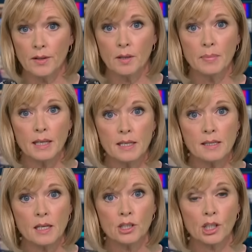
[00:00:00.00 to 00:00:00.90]
and the
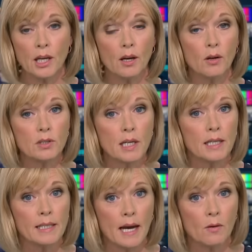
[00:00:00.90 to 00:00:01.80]
biggest shareholder
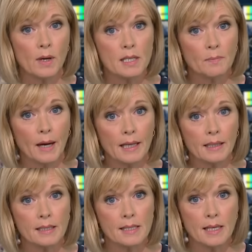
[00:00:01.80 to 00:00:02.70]
in NatWest
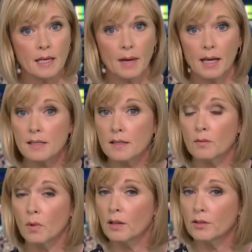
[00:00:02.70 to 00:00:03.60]
Bank, as Dame
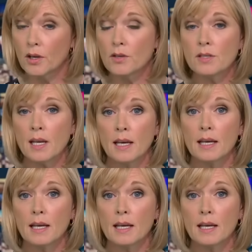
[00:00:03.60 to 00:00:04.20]
Alison well knows,